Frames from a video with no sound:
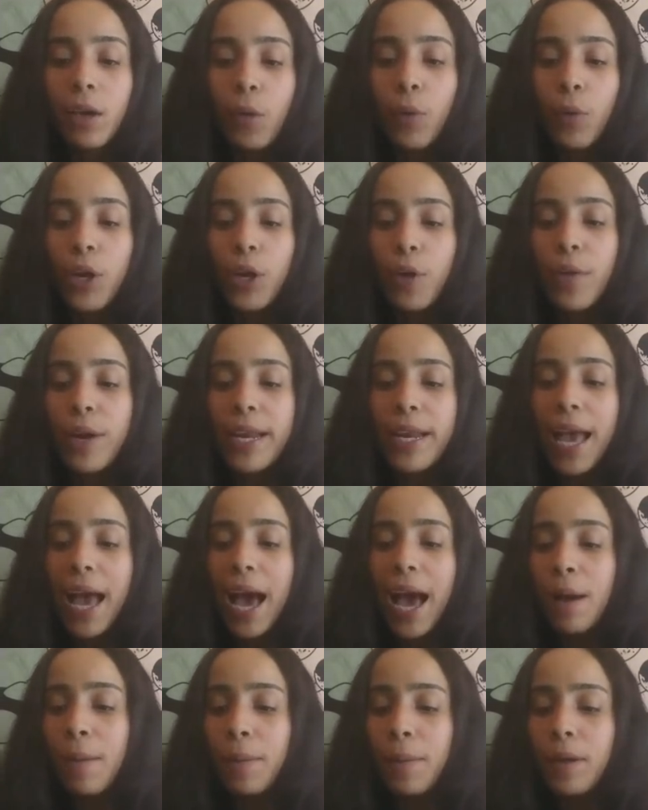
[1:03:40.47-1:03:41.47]
We already
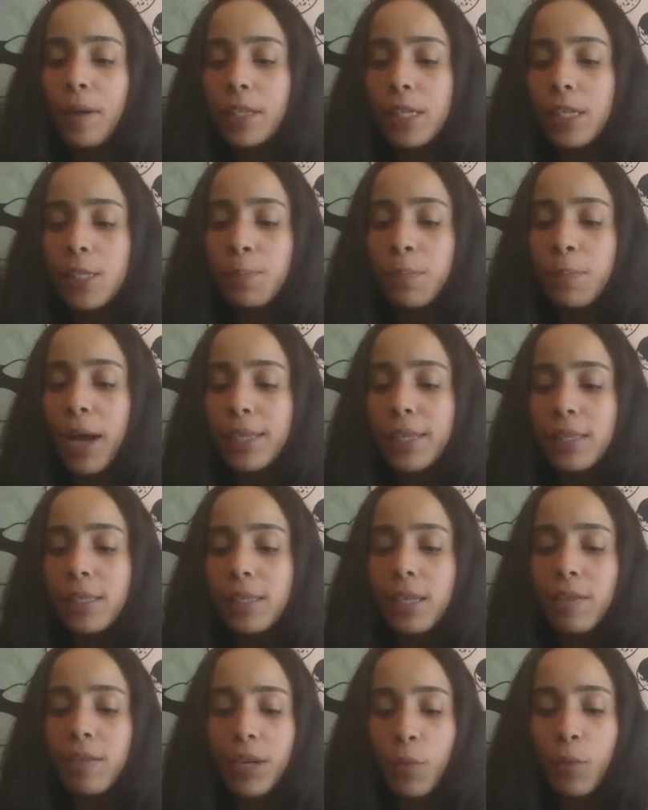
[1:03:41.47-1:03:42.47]
had abundance,
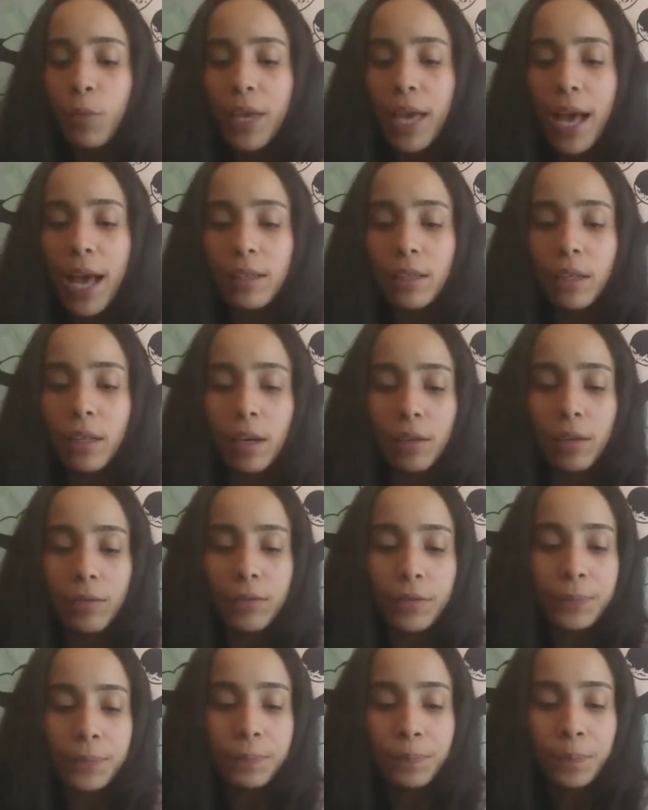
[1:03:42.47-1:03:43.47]
positivity. We had love.